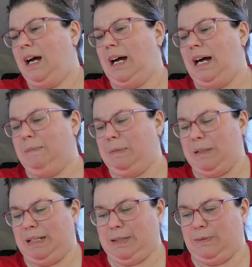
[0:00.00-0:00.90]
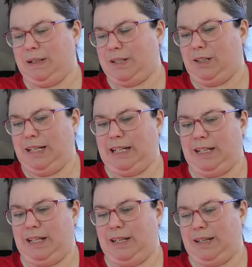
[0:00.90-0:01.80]
Um, but these ones look like
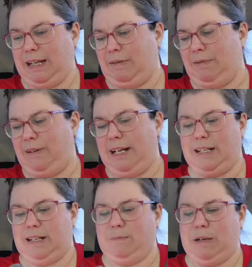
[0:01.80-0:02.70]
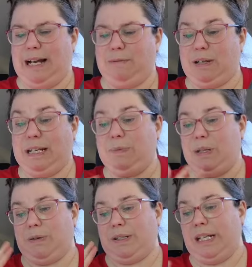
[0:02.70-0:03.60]
they will fit. Um, I will keep
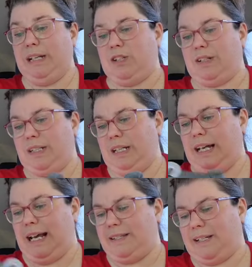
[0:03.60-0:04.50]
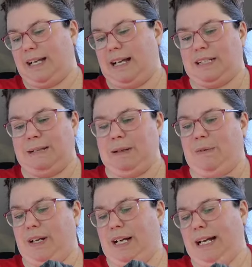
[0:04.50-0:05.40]
the receipt just in case, because last time I
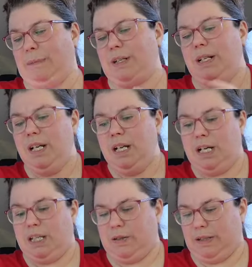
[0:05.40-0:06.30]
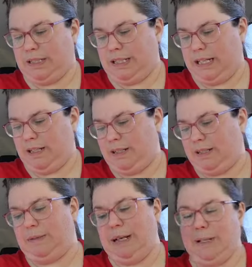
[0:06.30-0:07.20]
don't think I kept the receipt.
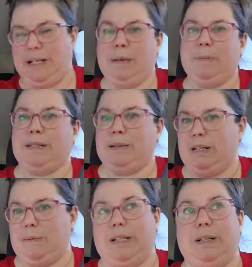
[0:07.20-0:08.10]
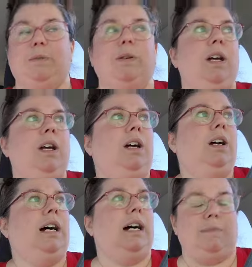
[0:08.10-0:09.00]
Sometimes I keep it, sometimes I don't.
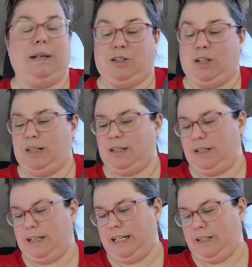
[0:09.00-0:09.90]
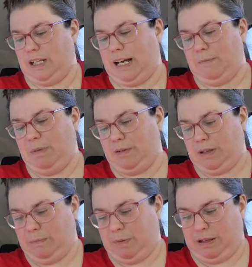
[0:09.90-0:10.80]
Um, I should get into the habit of
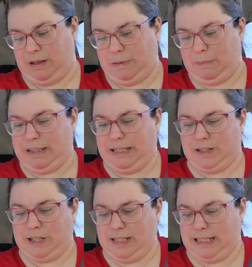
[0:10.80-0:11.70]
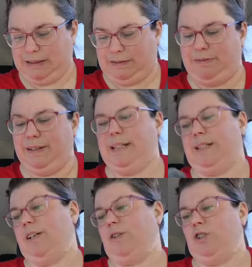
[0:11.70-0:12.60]
keeping them. But these look like they'll fit.
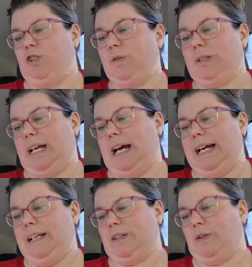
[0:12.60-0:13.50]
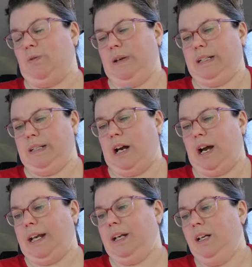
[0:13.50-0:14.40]
They're shoe size 3 to
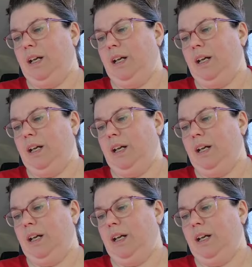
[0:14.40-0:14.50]
9.